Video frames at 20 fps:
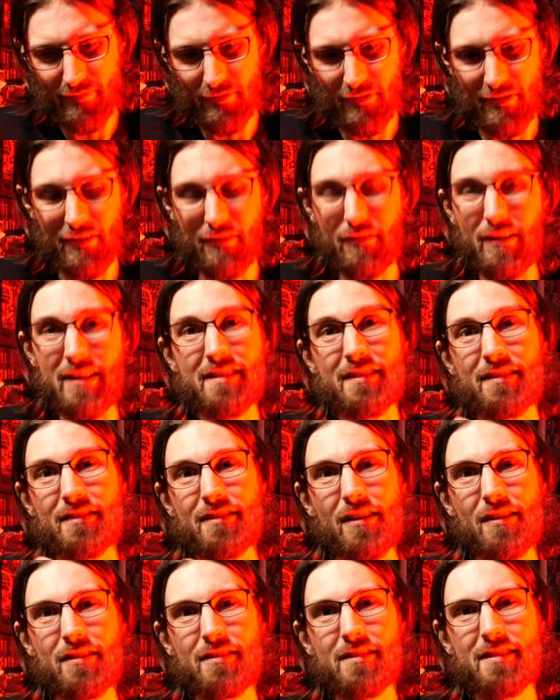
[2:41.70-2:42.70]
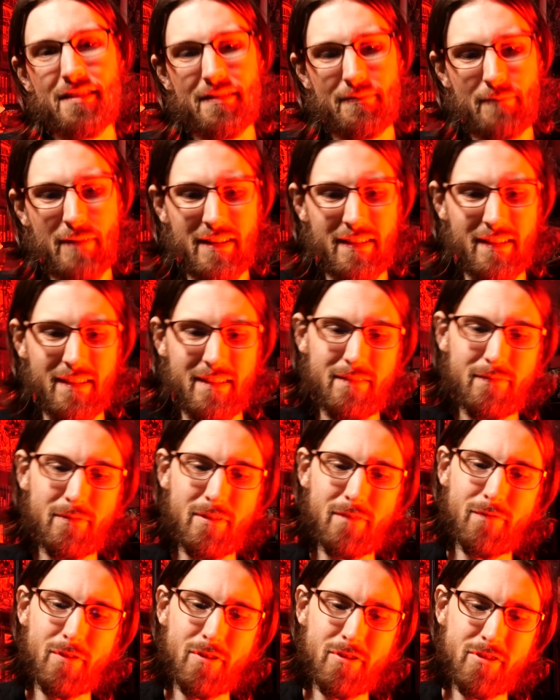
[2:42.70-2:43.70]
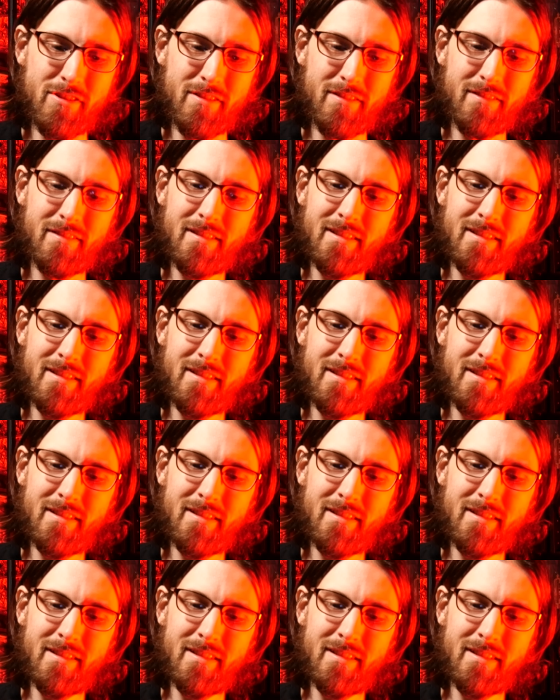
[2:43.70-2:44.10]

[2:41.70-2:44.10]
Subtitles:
or the Crescent Darts, depending on what version.